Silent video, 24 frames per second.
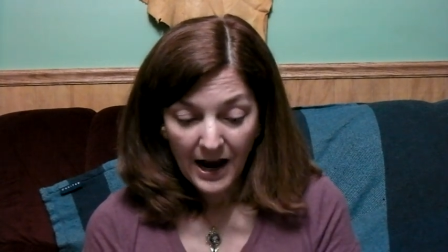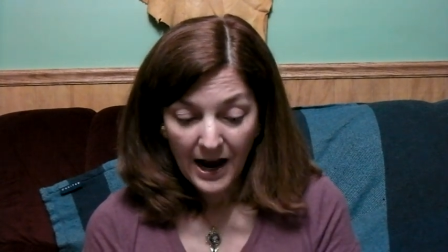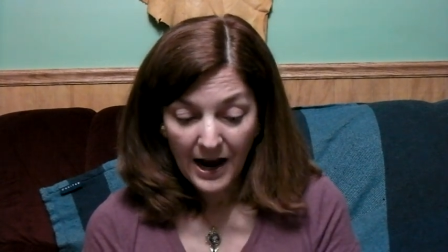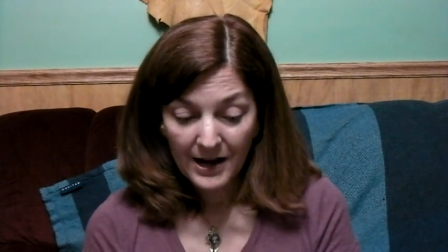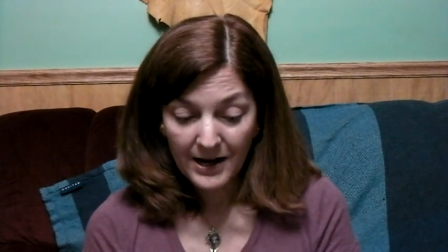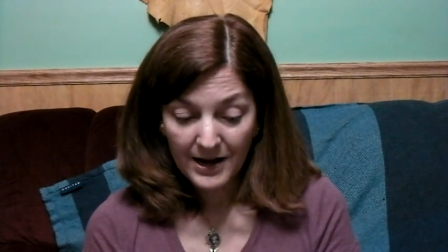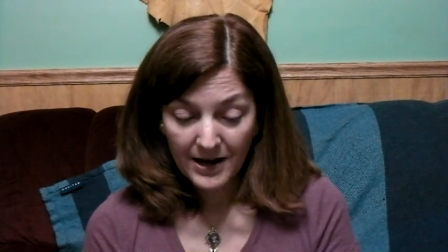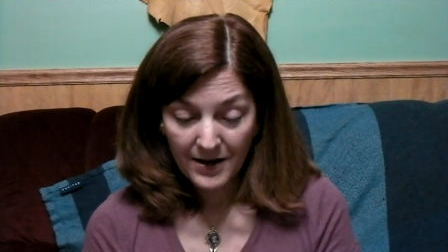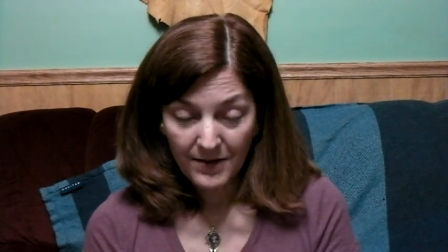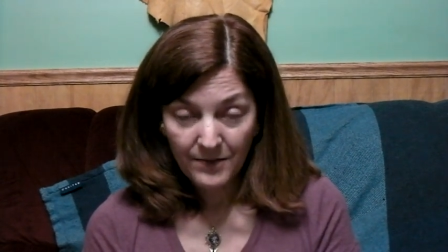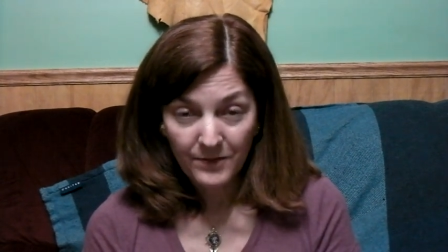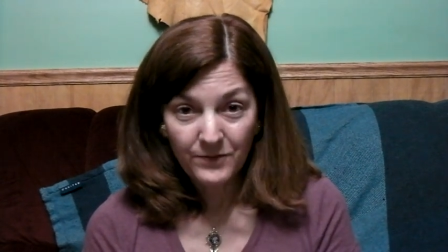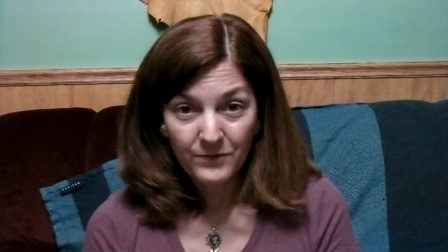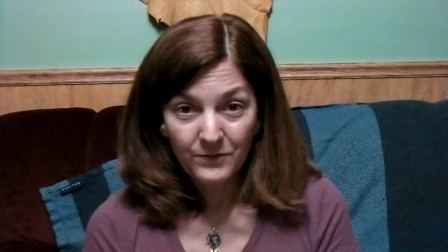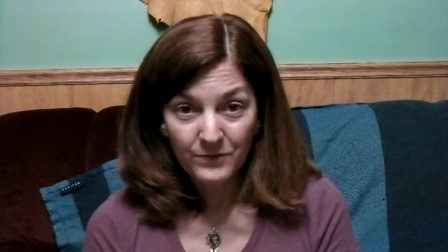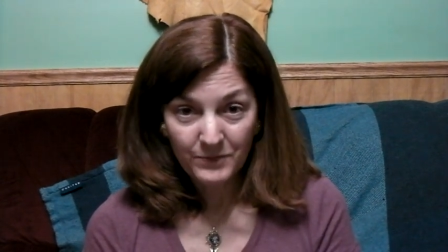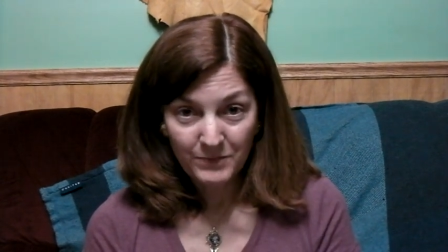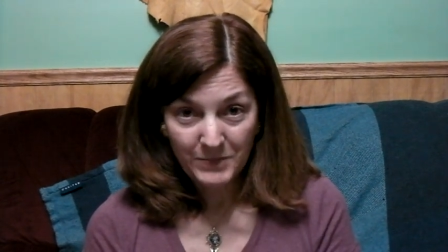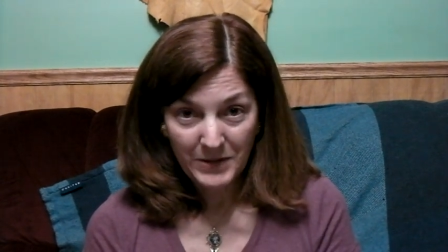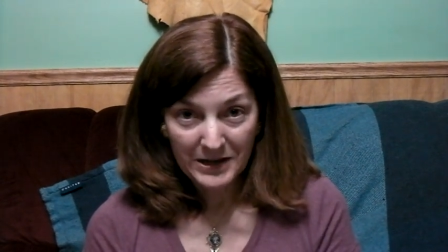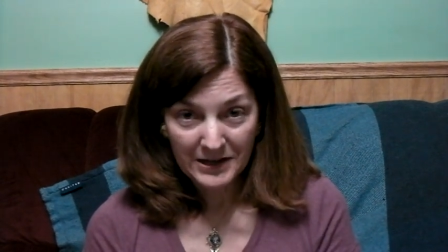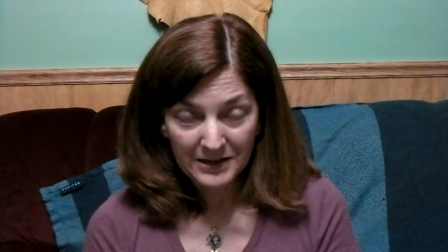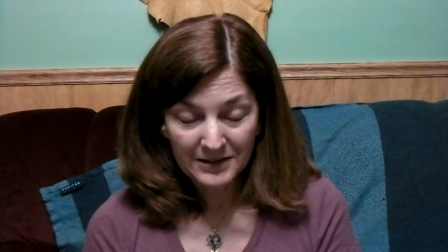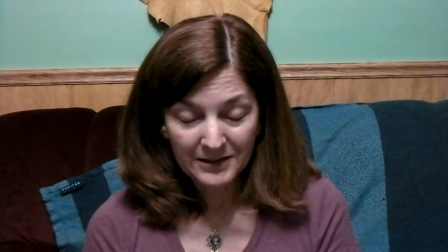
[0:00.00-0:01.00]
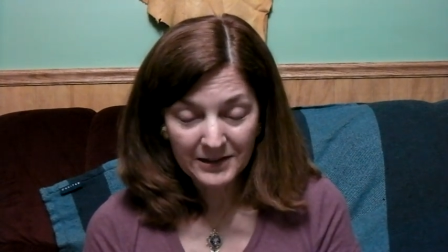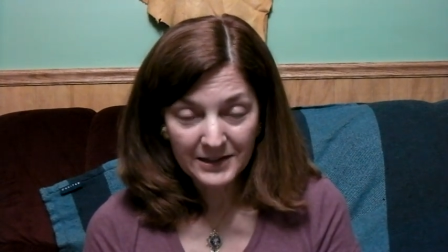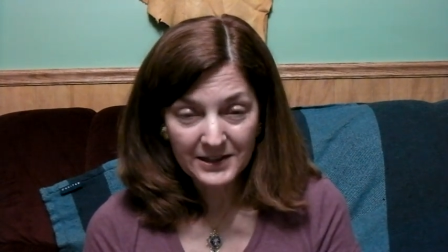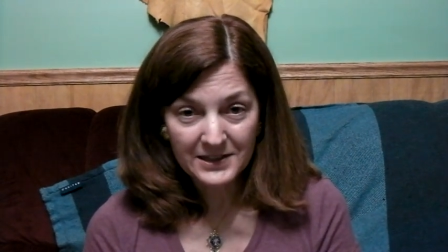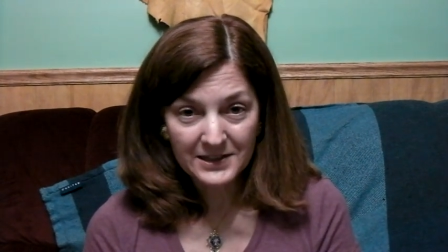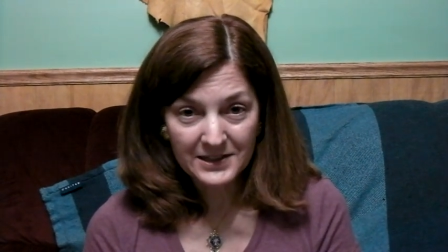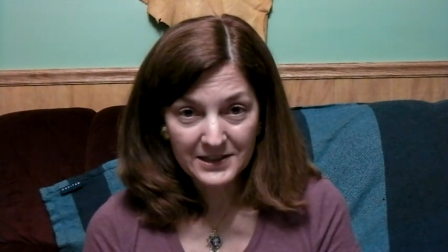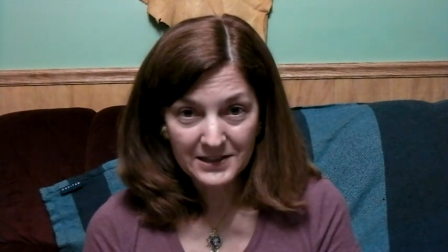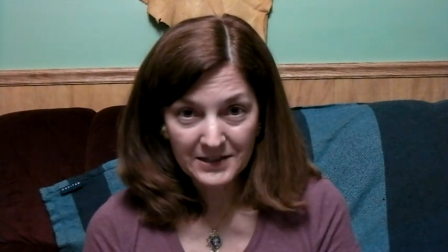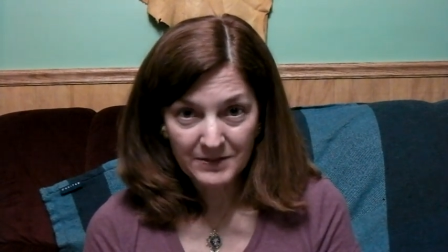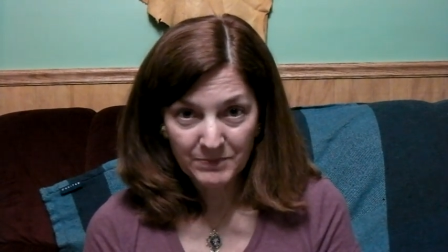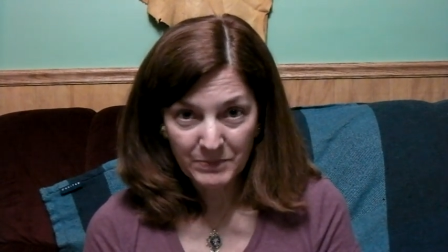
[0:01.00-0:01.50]
And I made a
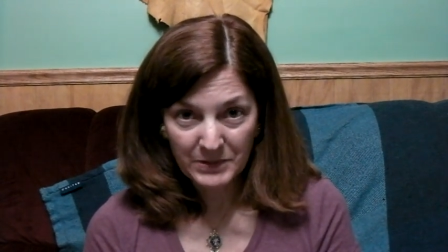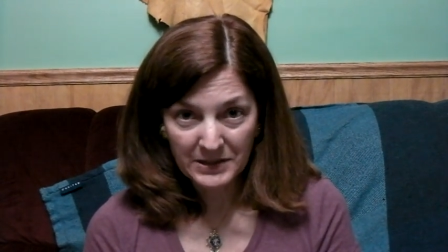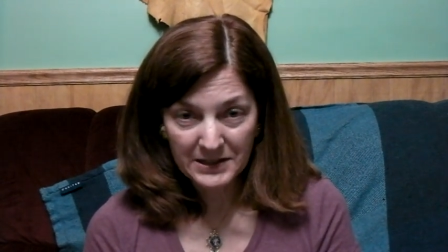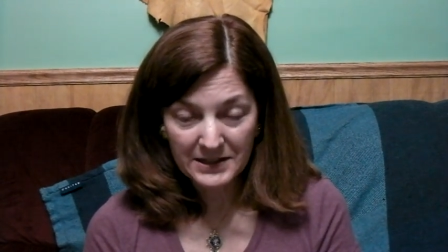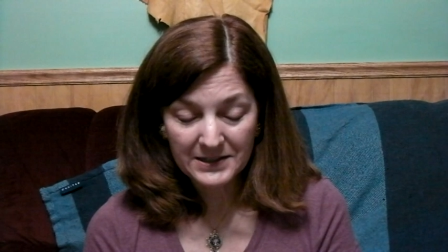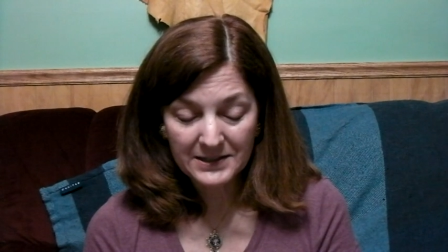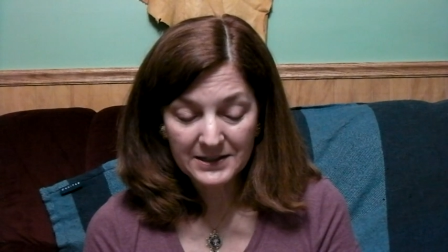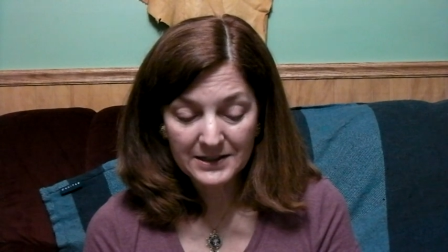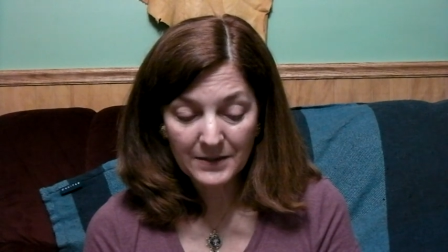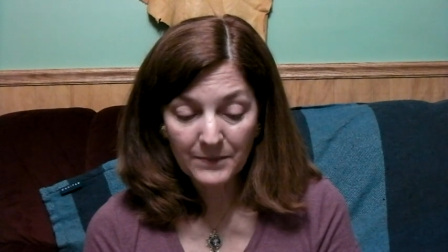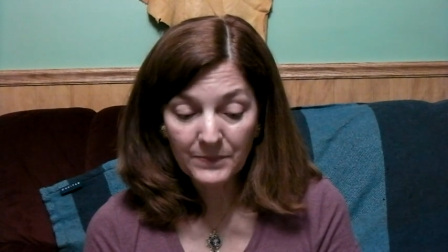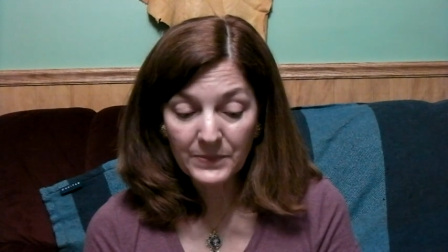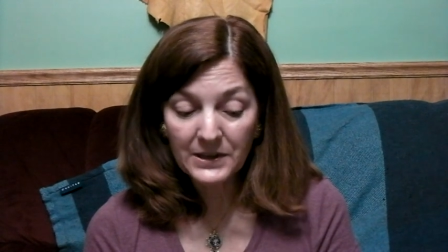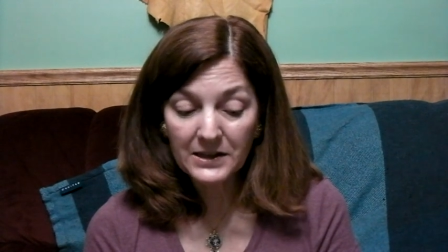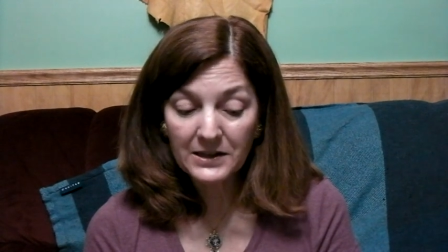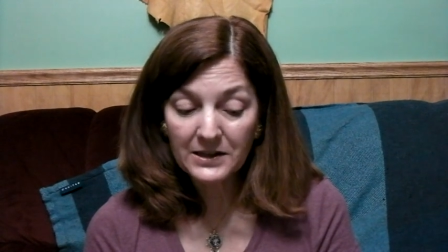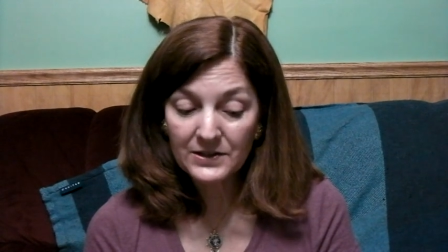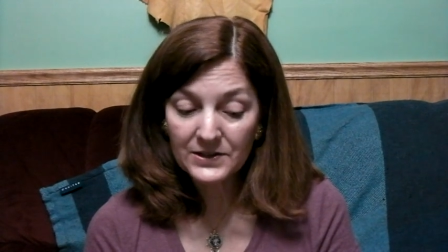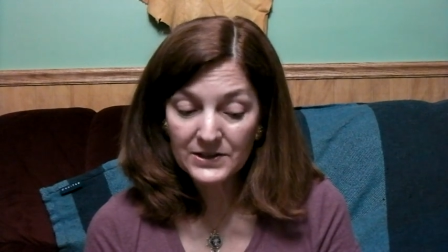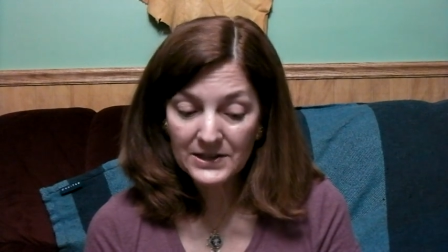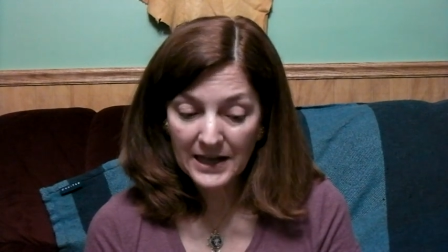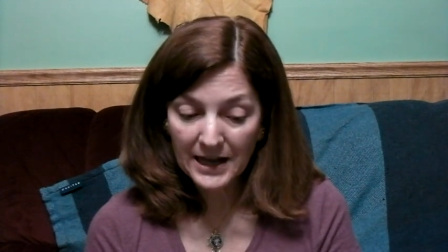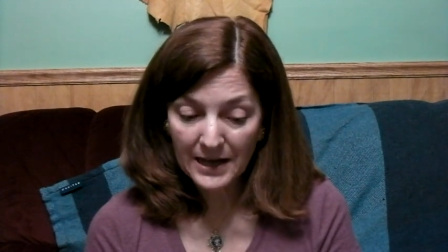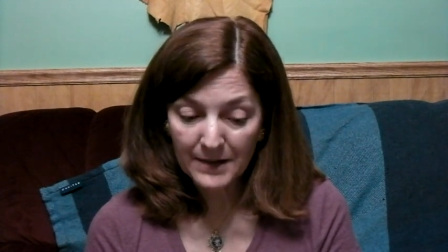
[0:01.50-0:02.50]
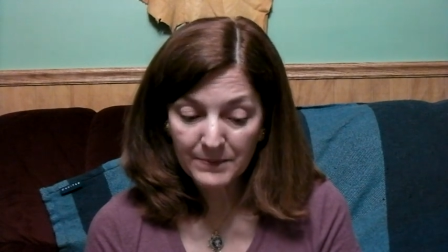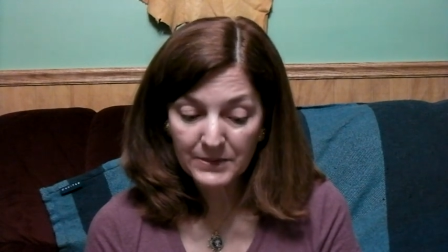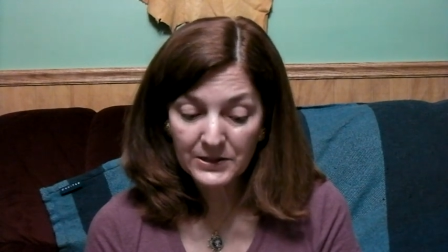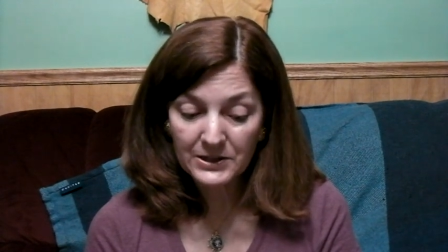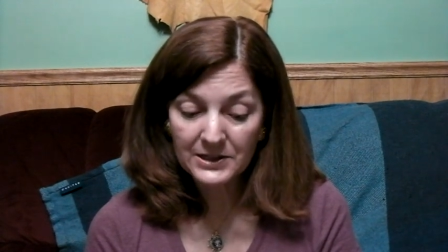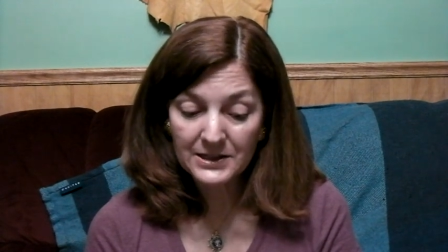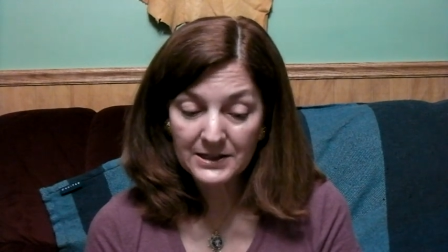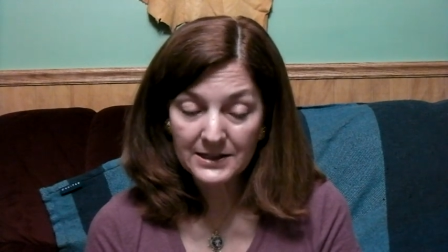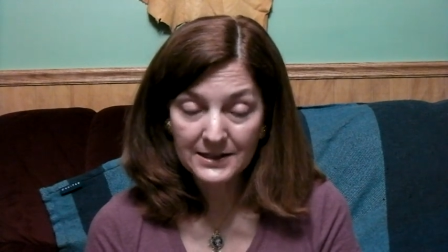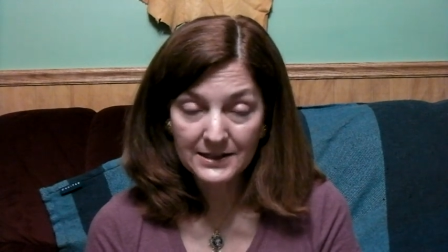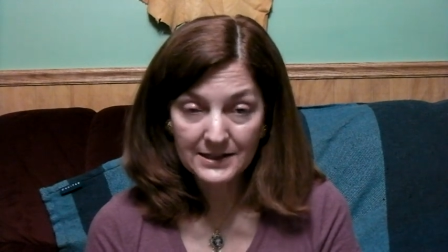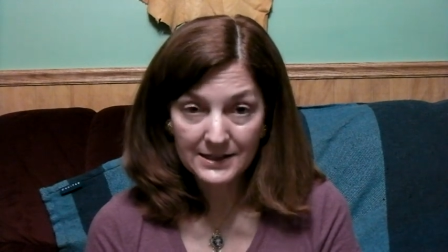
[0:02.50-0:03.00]
list because something else
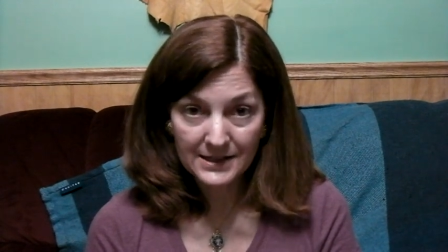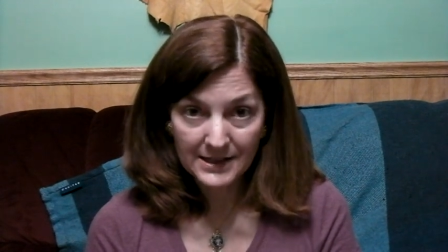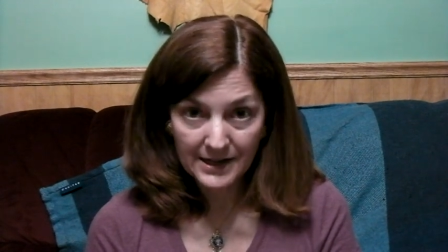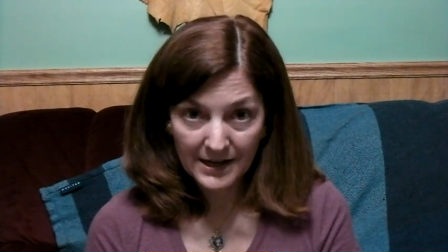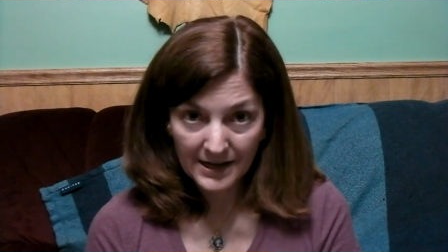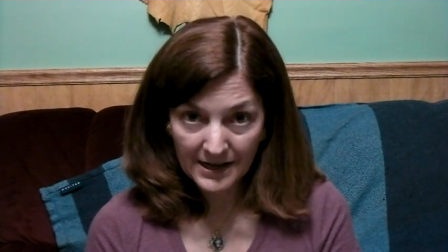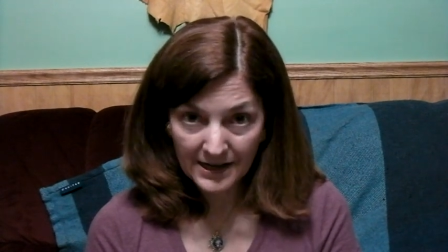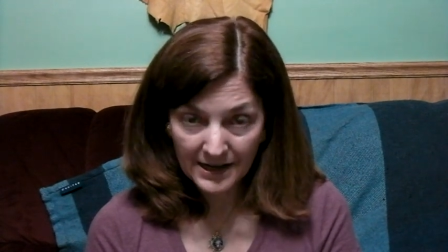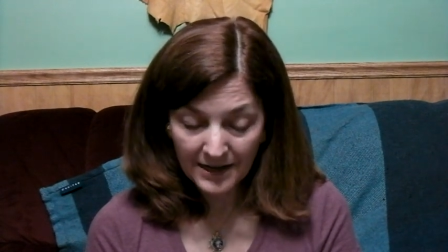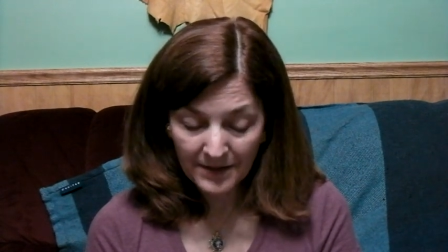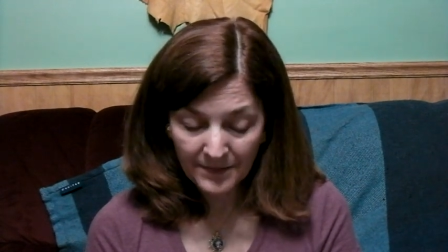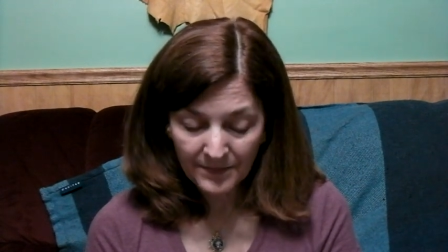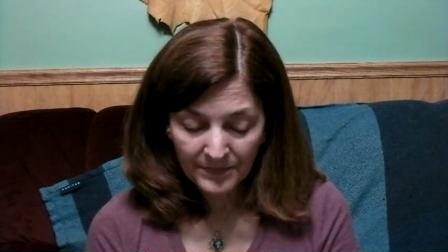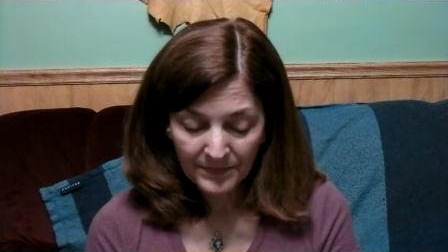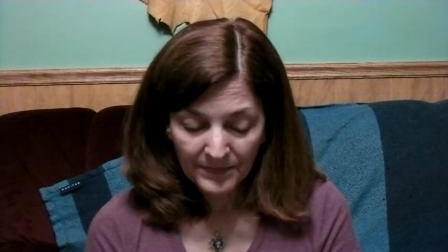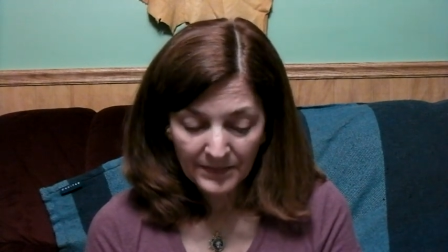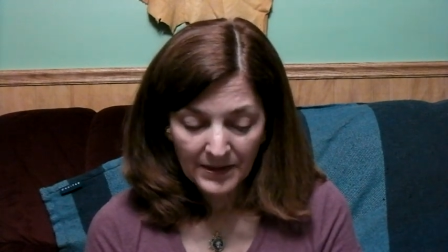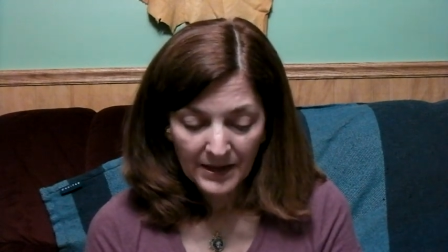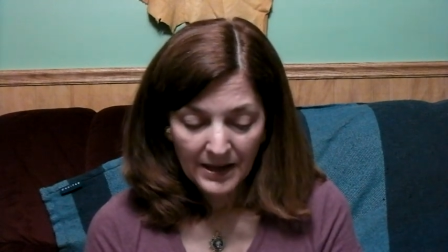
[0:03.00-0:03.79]
happened today.